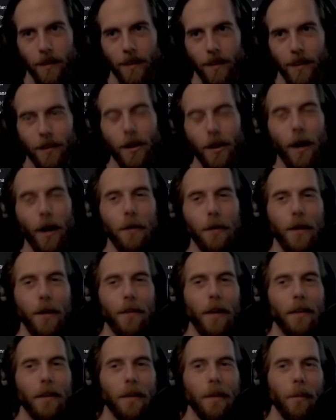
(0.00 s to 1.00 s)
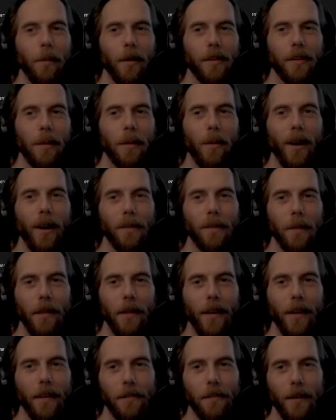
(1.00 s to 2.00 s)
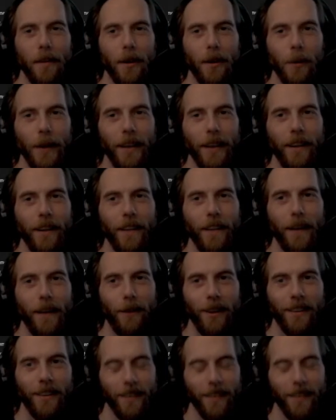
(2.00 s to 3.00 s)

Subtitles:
Sorry, Jeff. I was able to summarize my thoughts very quickly on that one.